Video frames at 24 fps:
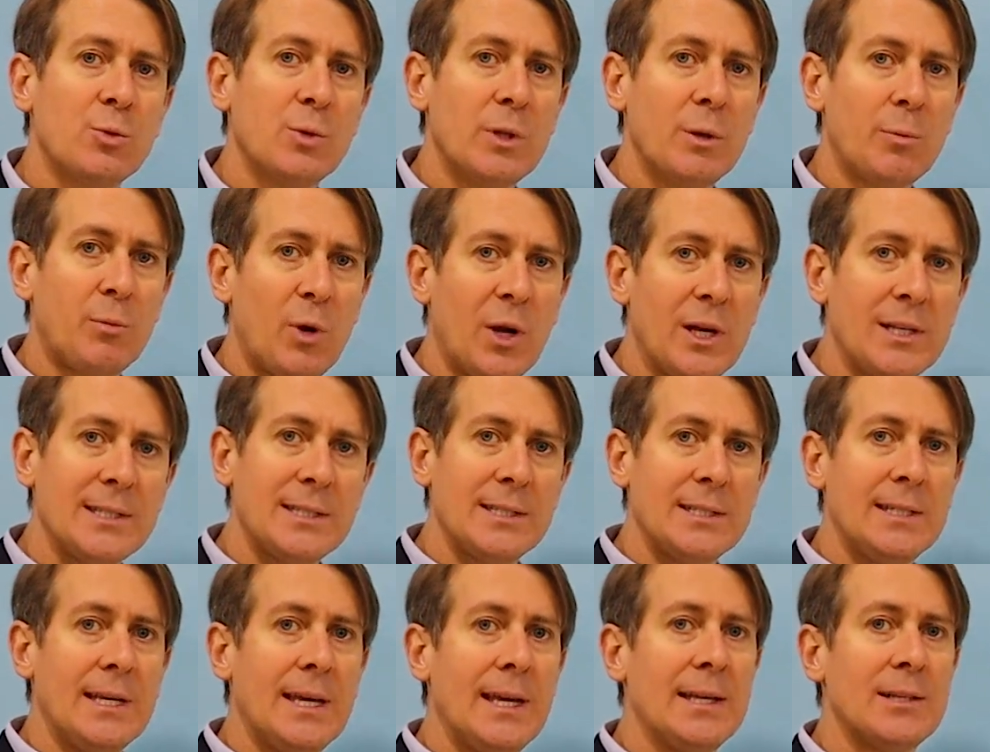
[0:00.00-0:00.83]
with the
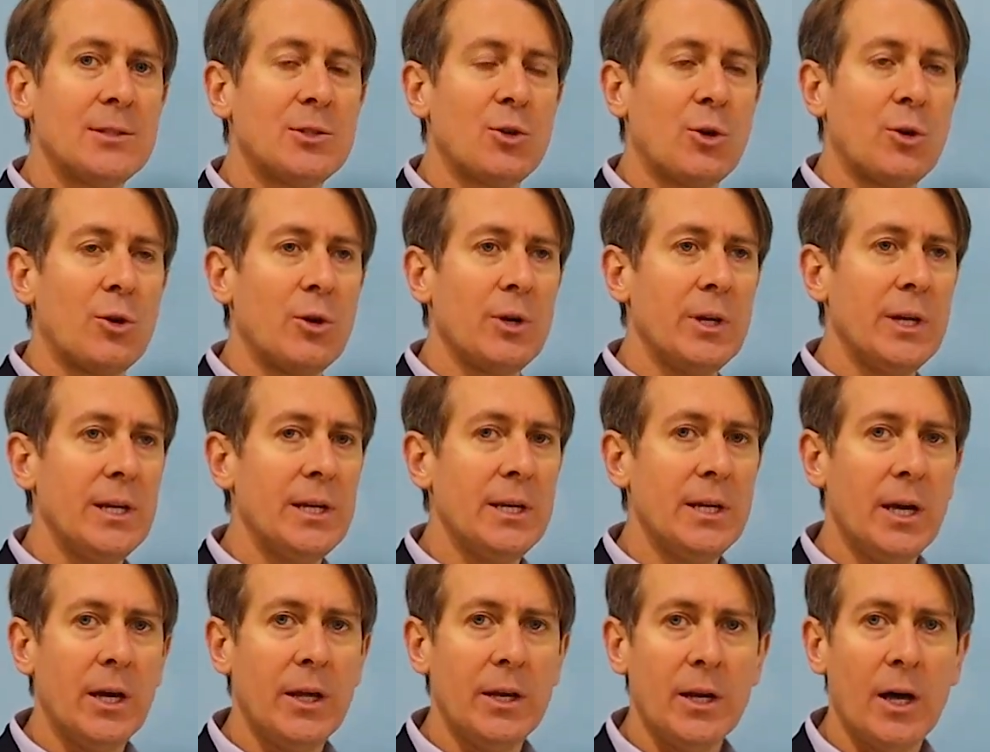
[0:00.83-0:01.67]
present tense or
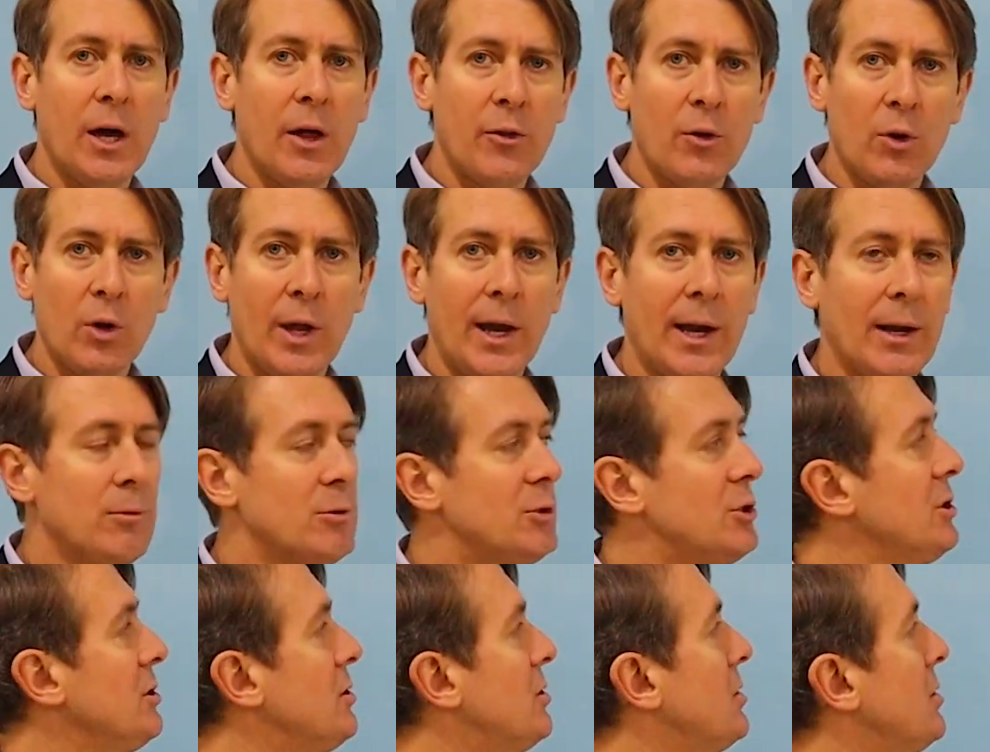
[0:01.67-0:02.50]
in other
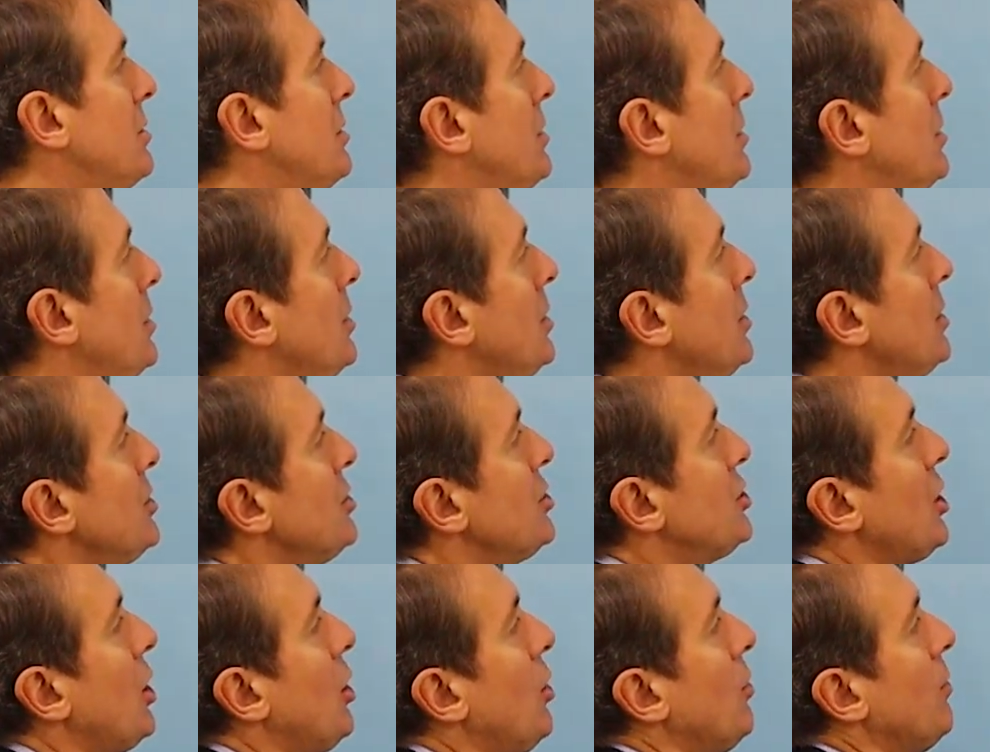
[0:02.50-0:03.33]
languages.
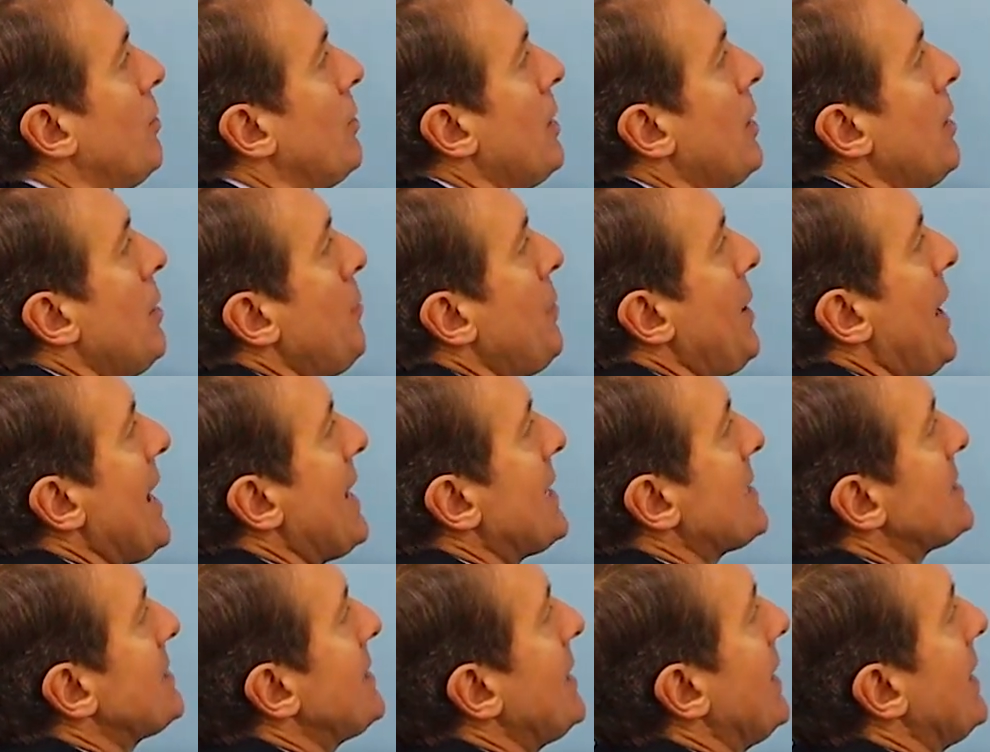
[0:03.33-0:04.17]
So, past